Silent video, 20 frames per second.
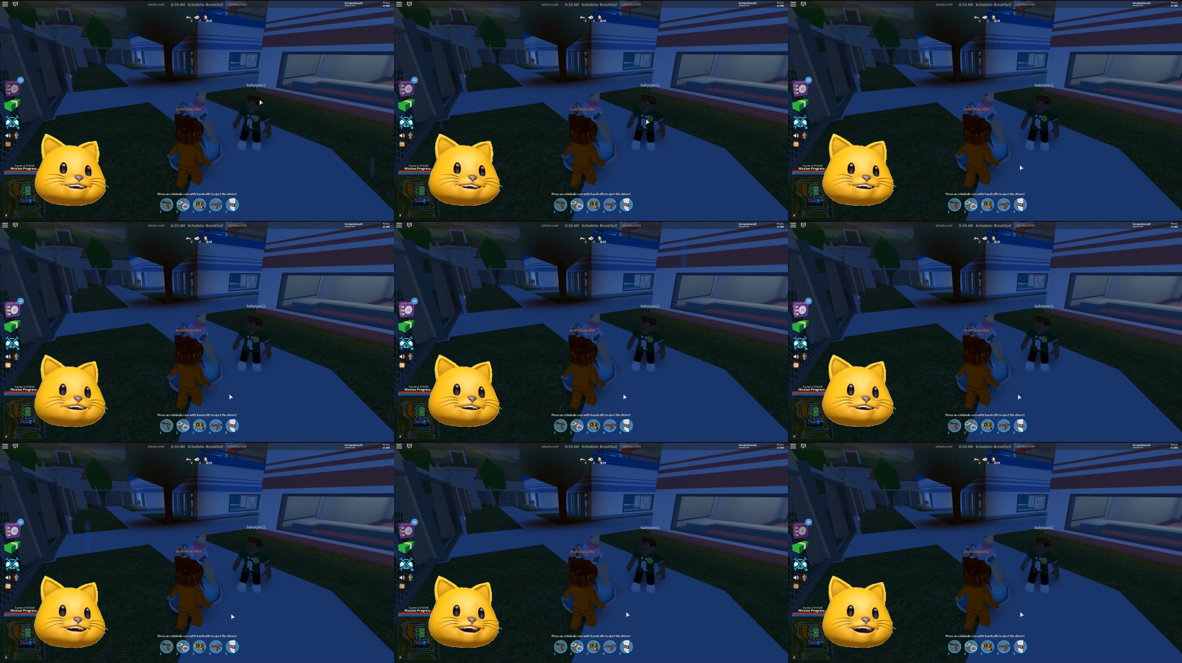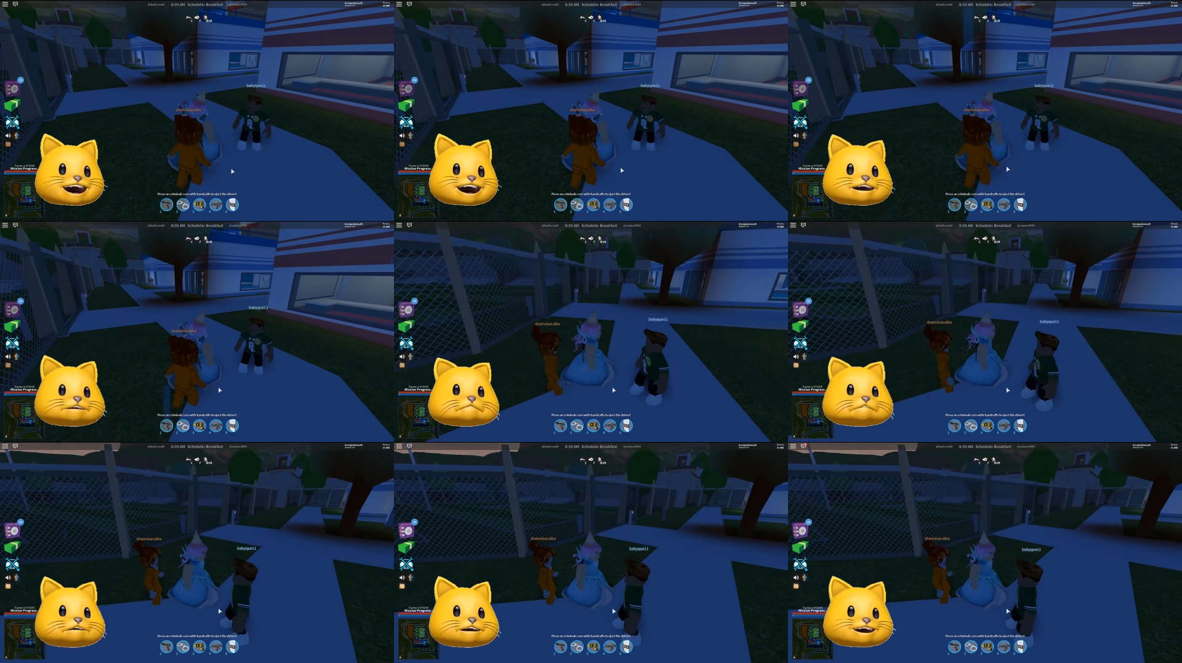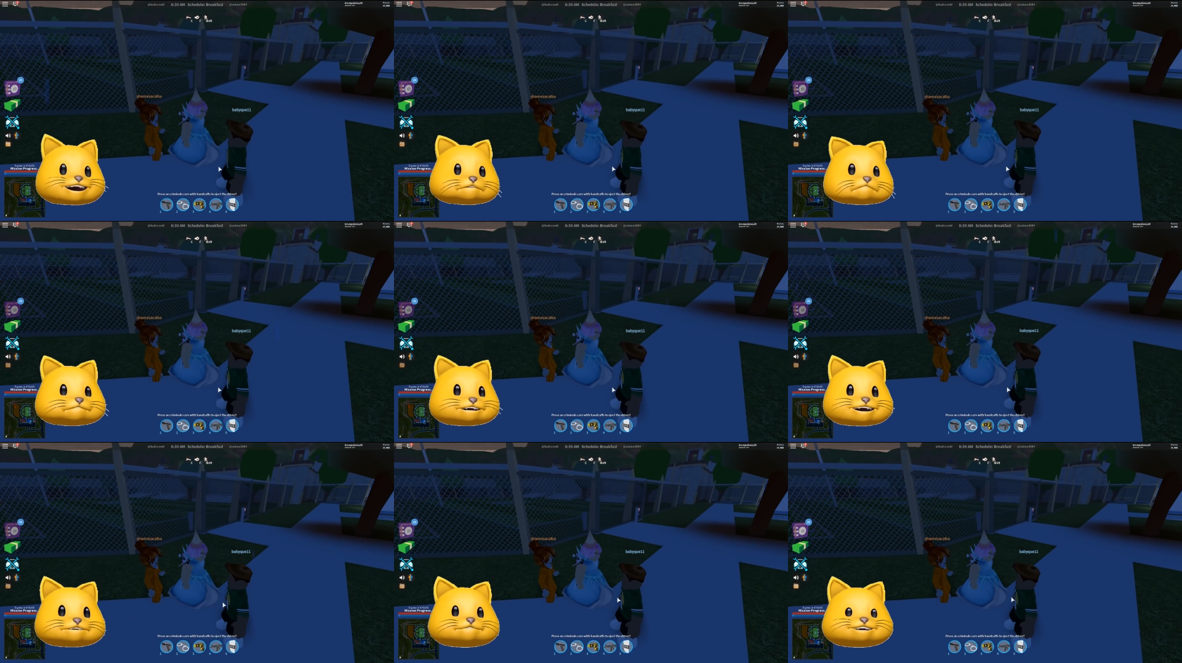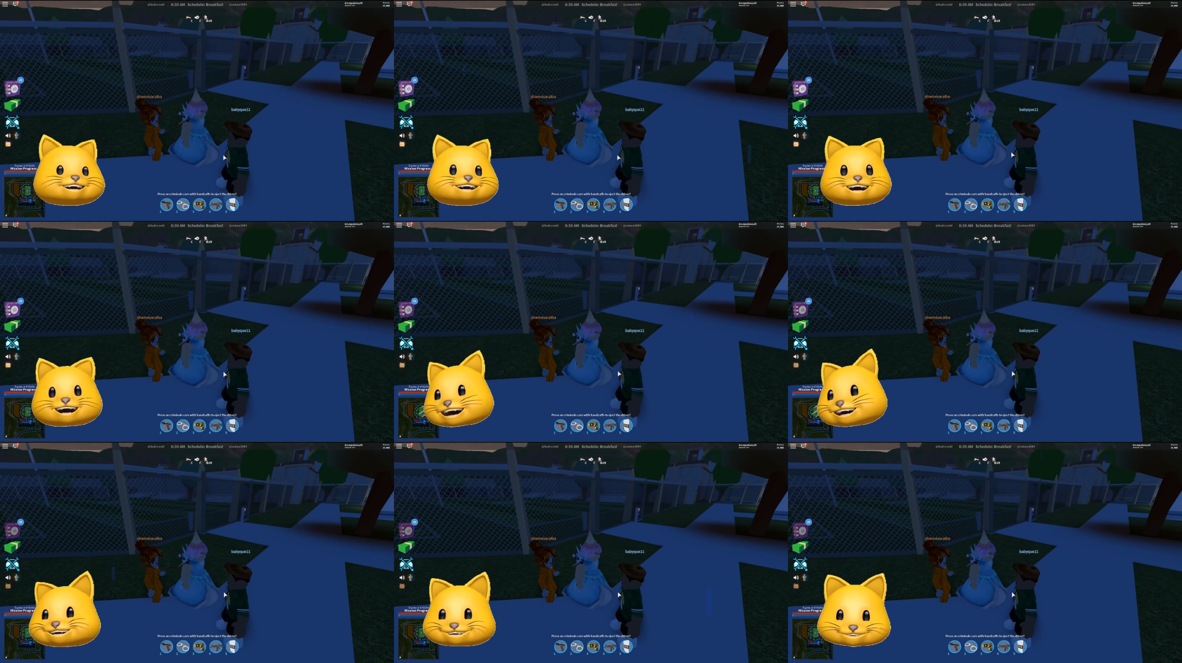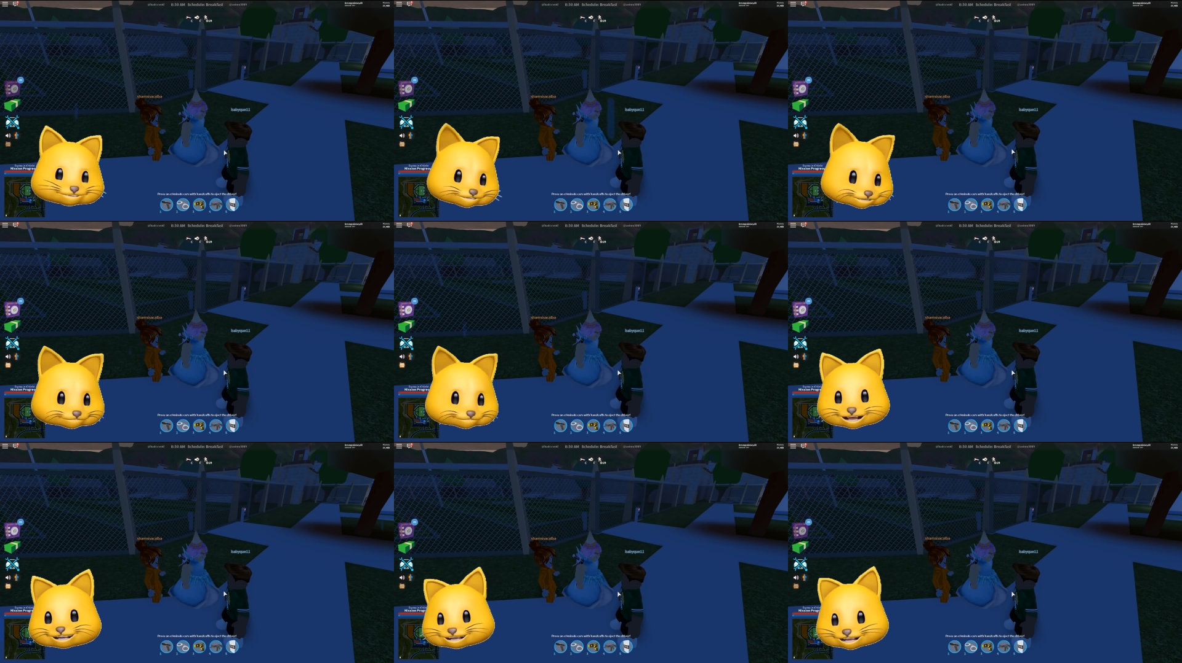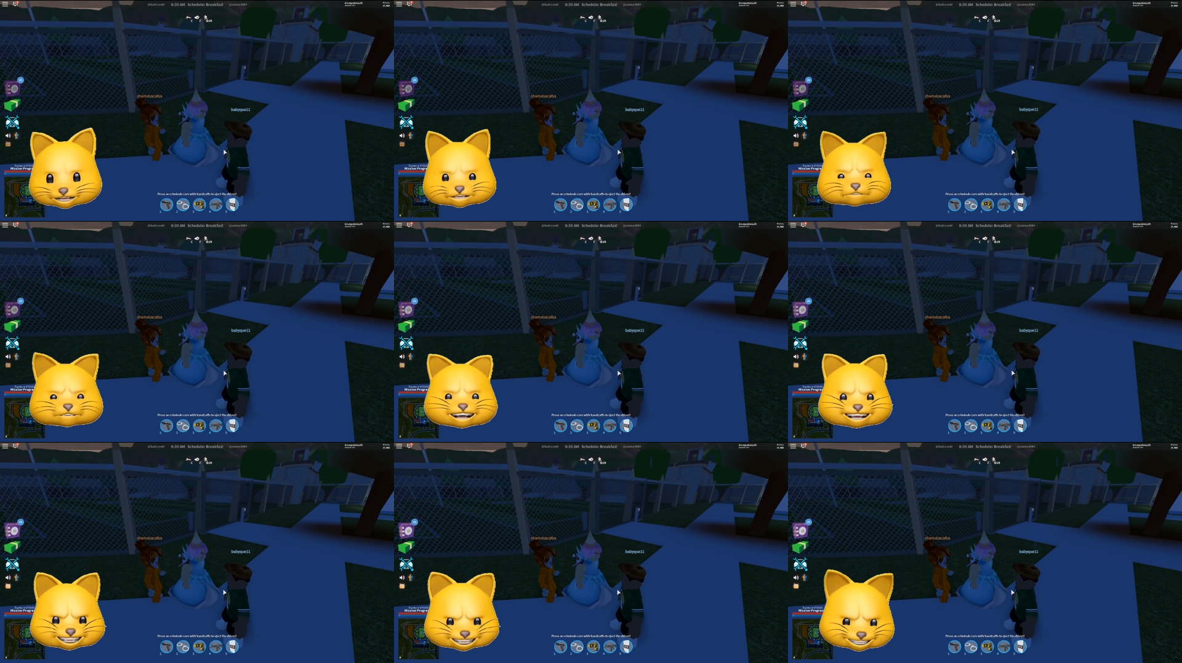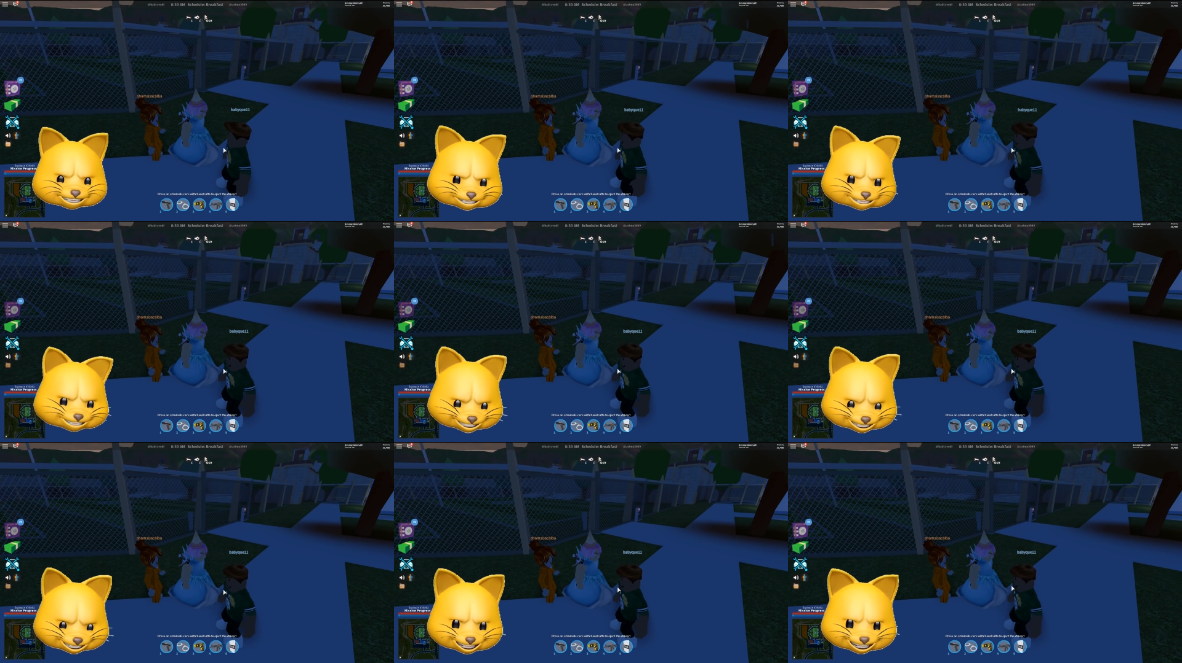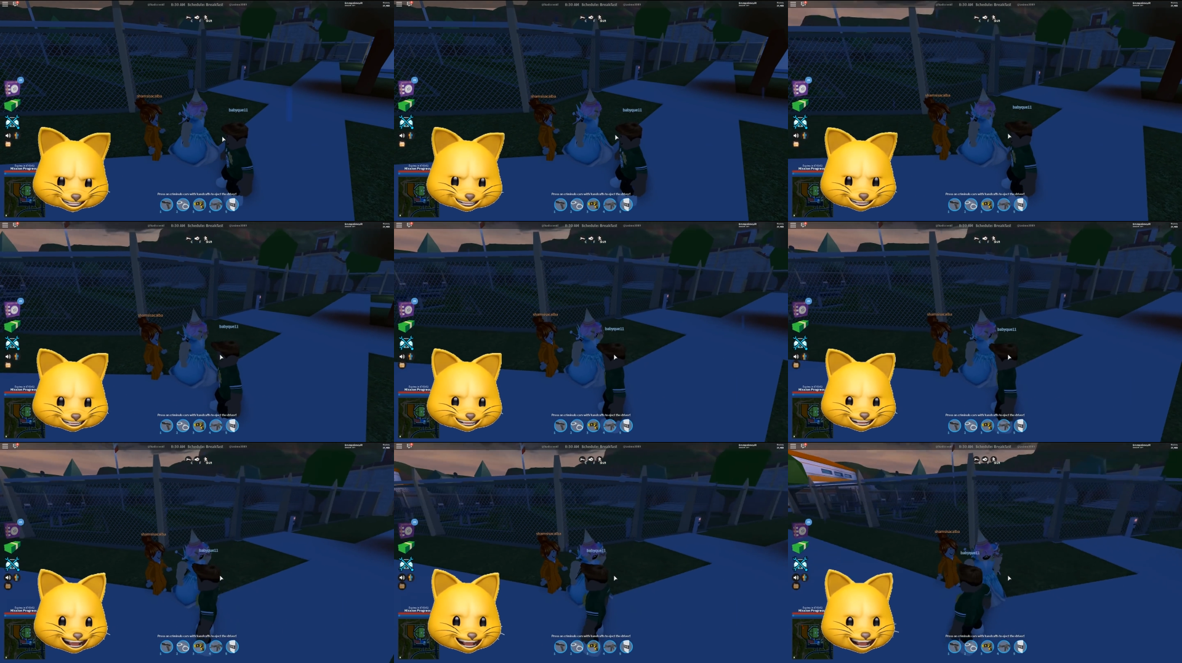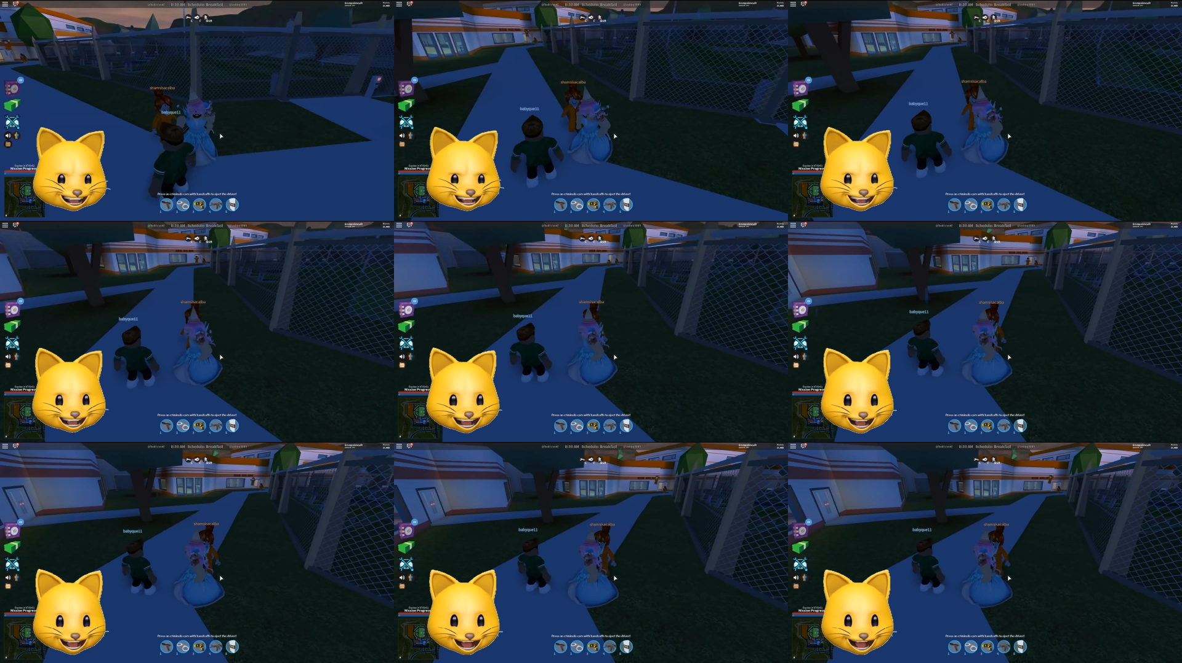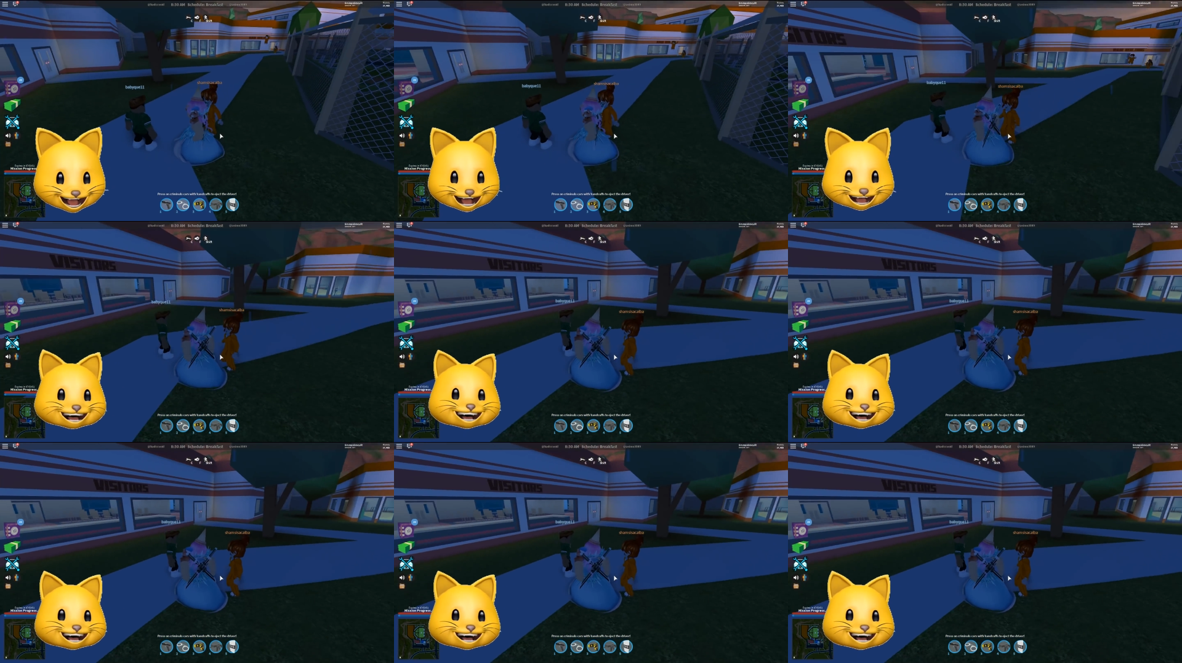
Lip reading: [unreadable: no face in view]